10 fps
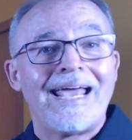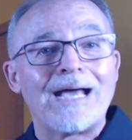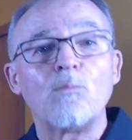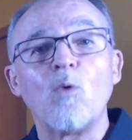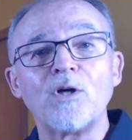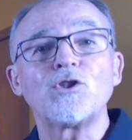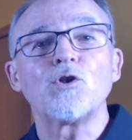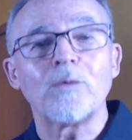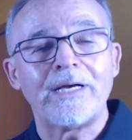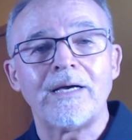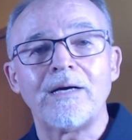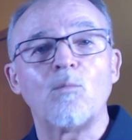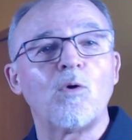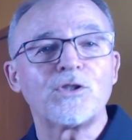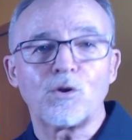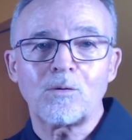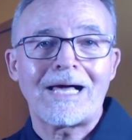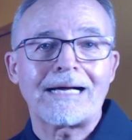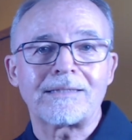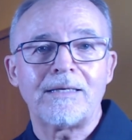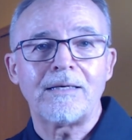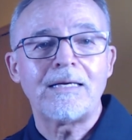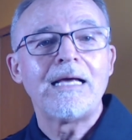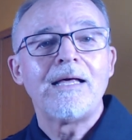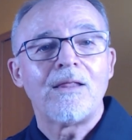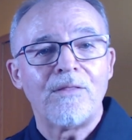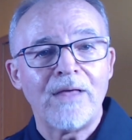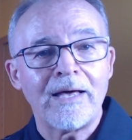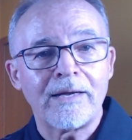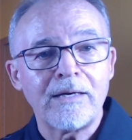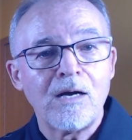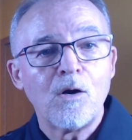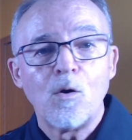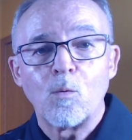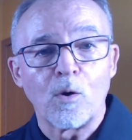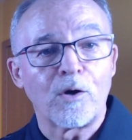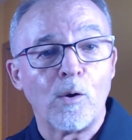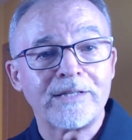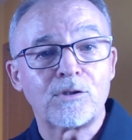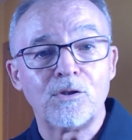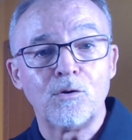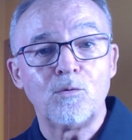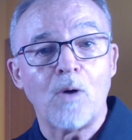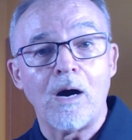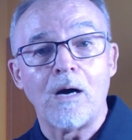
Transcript: And once you're in and once you're locked in, then we're going to